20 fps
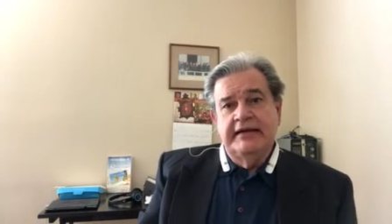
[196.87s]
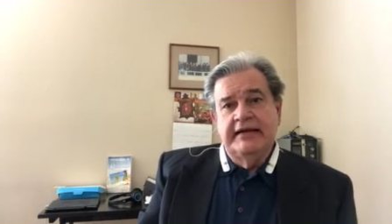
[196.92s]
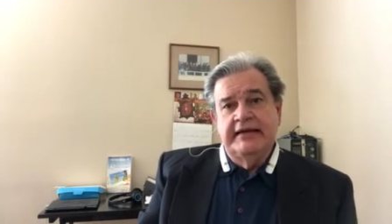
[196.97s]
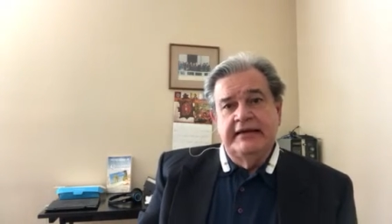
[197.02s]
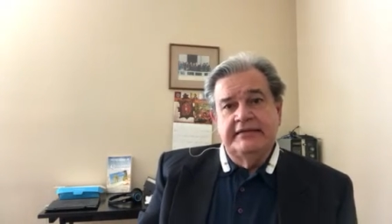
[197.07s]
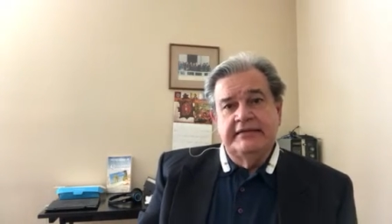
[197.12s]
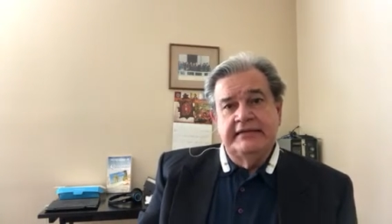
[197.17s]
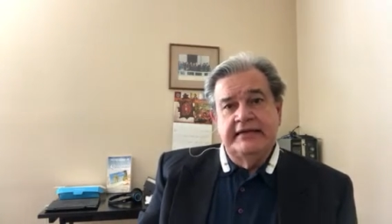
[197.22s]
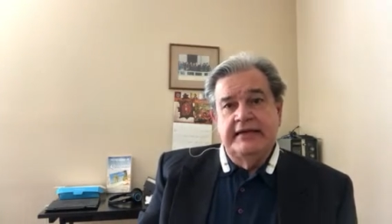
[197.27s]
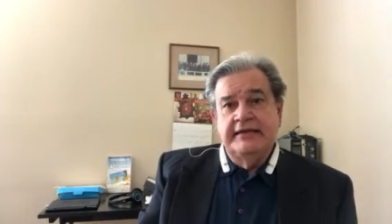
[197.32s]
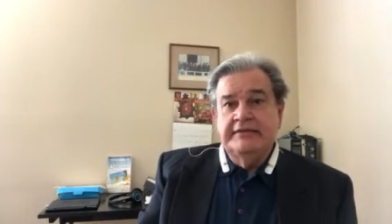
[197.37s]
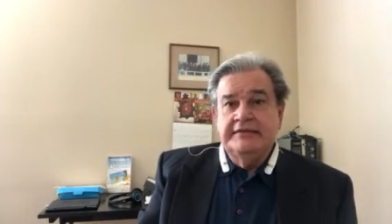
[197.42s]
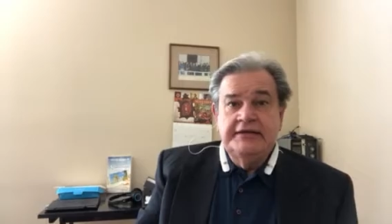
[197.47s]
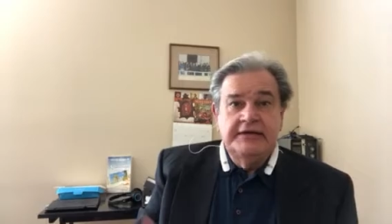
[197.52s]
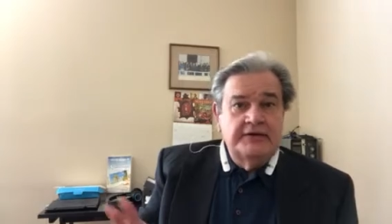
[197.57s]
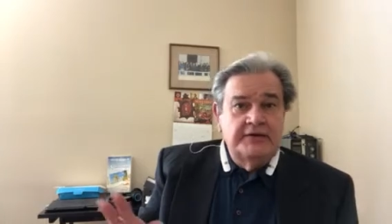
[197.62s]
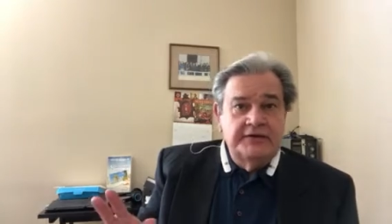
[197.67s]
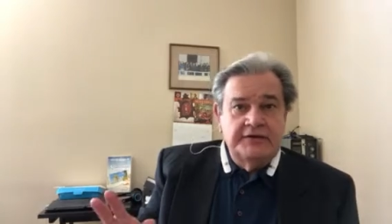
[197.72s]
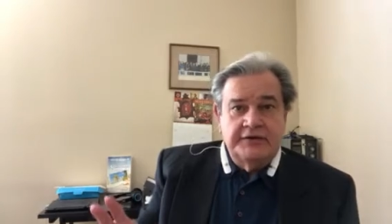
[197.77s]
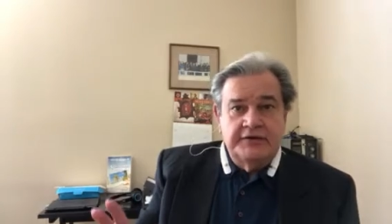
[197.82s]
And then,
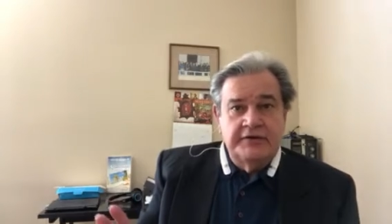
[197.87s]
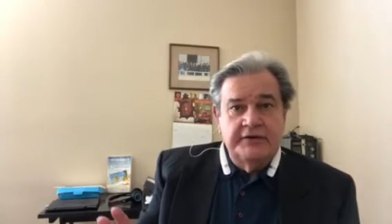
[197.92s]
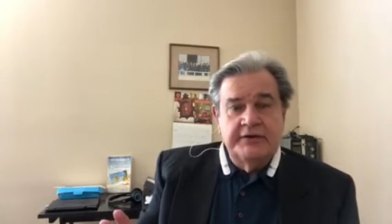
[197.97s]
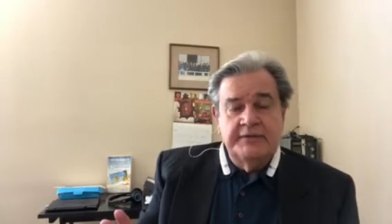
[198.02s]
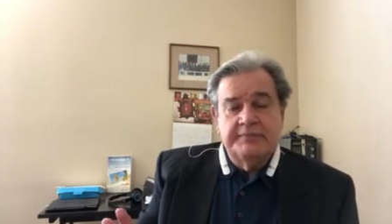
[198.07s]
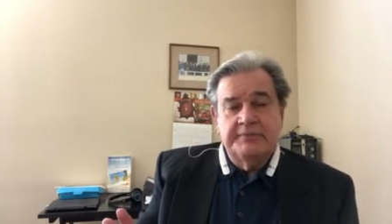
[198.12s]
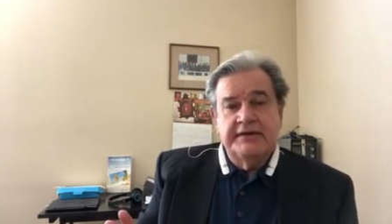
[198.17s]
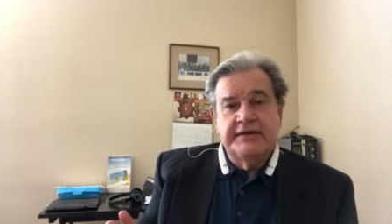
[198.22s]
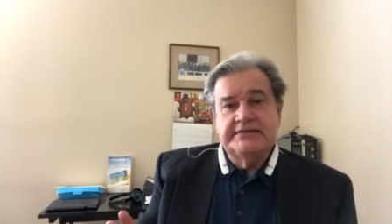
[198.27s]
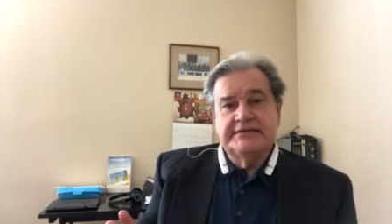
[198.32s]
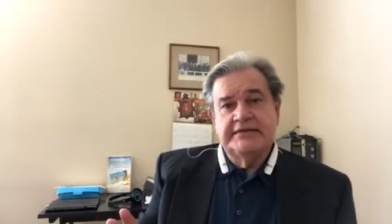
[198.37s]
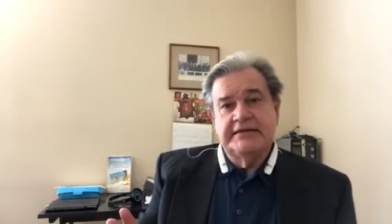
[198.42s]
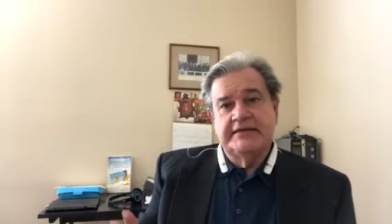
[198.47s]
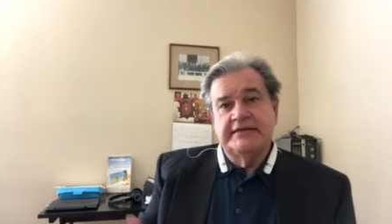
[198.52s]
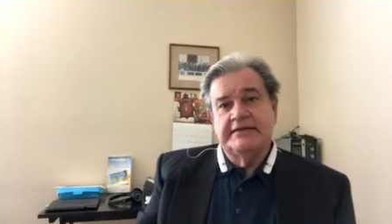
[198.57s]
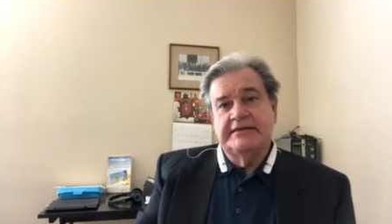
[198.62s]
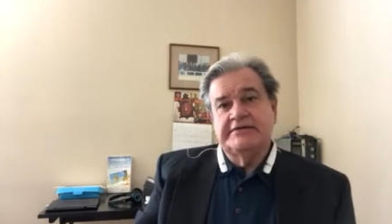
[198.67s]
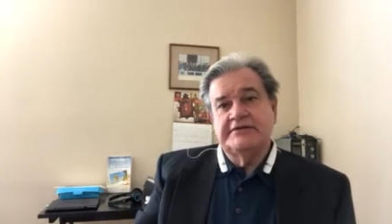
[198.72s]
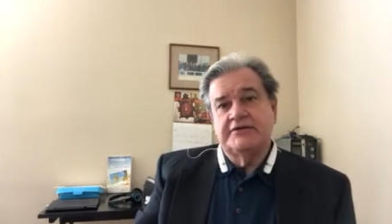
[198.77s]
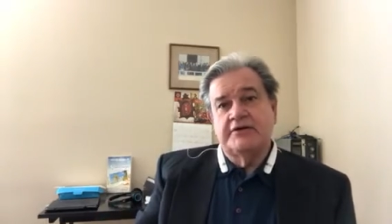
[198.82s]
you know, the current
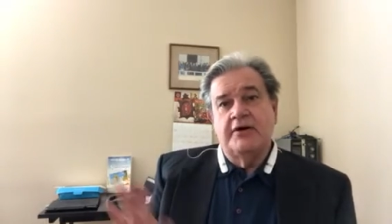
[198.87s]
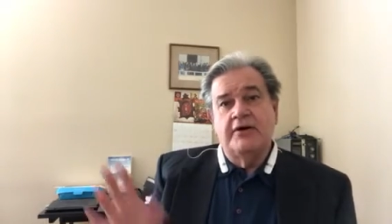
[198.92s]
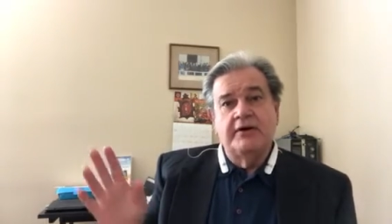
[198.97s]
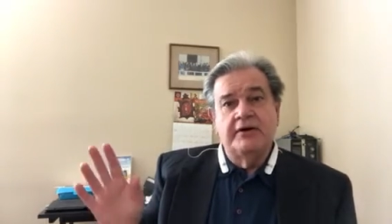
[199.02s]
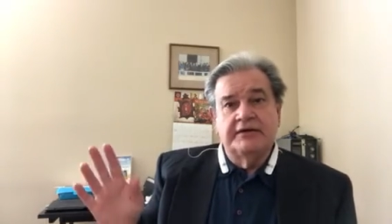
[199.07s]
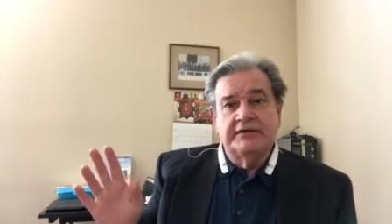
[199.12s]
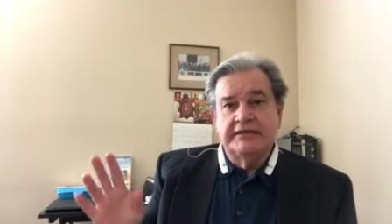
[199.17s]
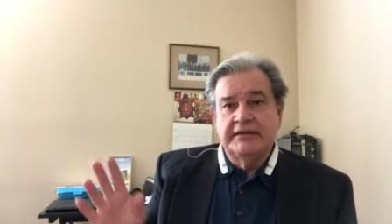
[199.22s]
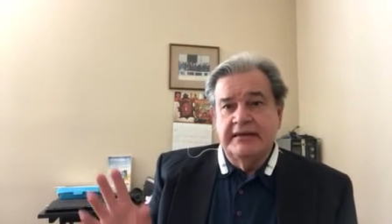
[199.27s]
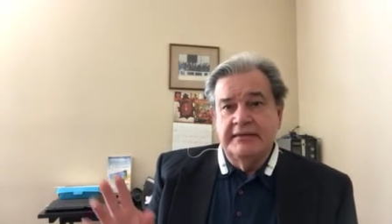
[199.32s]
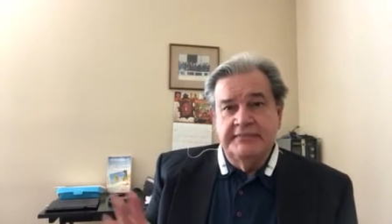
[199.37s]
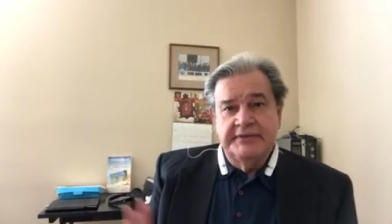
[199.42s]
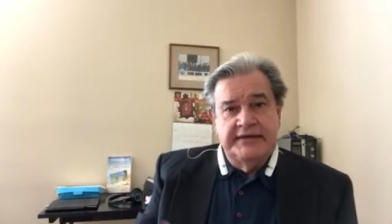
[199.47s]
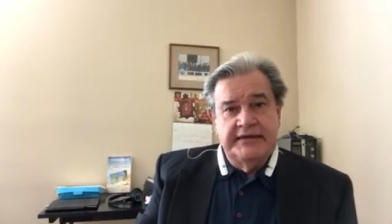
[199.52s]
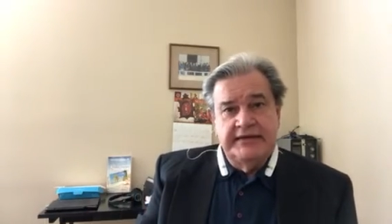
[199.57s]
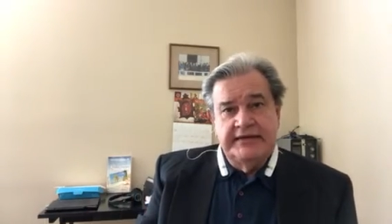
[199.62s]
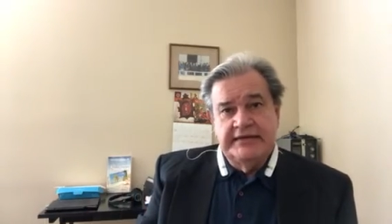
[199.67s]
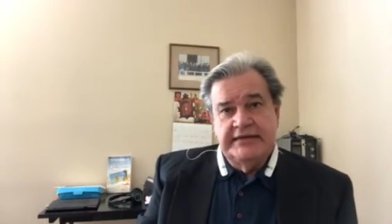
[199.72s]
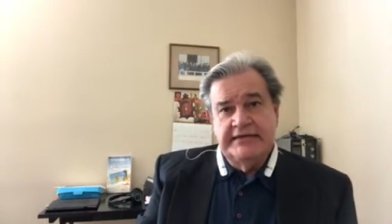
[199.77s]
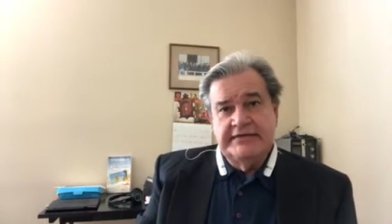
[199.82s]
president, is gone. I mean,
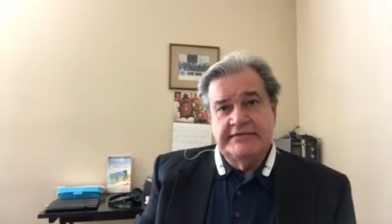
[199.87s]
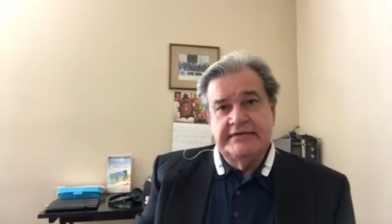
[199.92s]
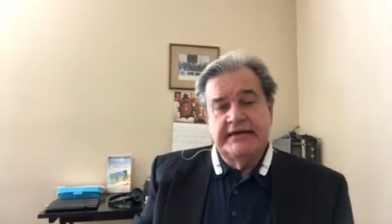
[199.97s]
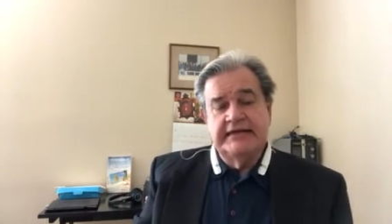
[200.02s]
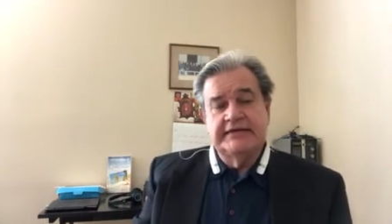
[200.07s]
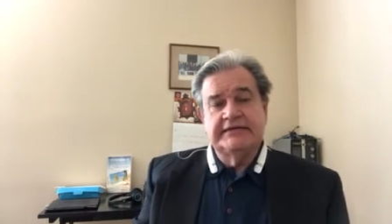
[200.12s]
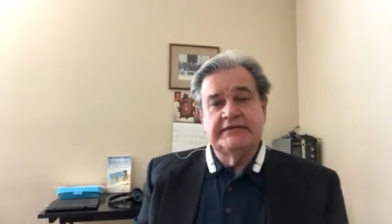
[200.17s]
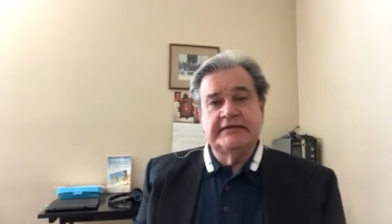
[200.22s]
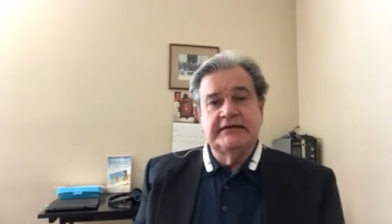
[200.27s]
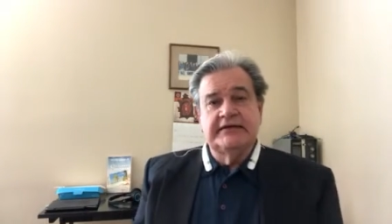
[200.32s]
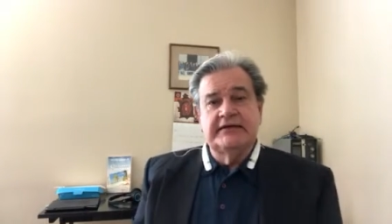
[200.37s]
he, he's not...